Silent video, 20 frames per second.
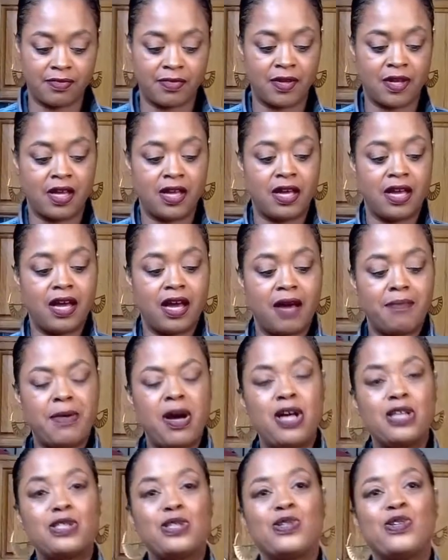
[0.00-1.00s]
I'm
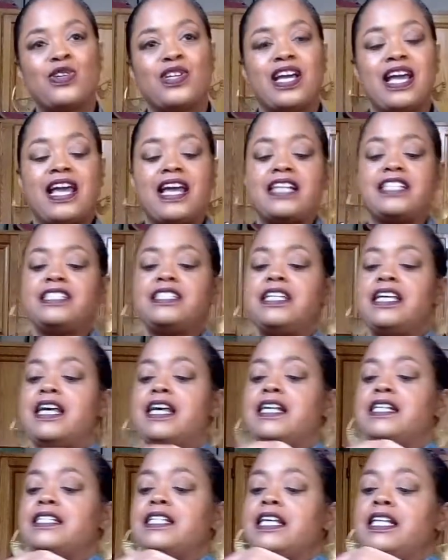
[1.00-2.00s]
also going to add
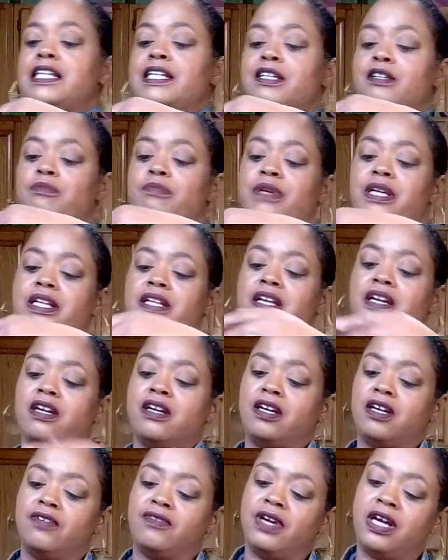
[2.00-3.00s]
just a little bit
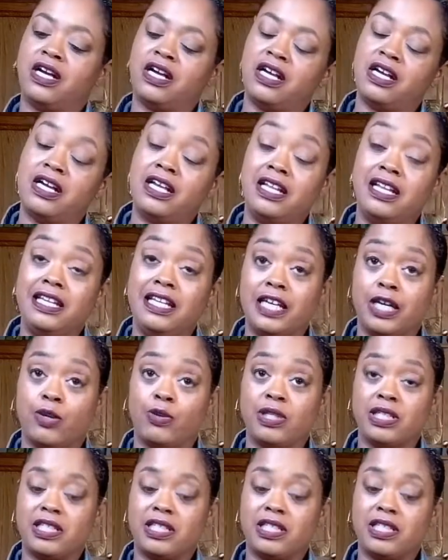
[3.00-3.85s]
of liquid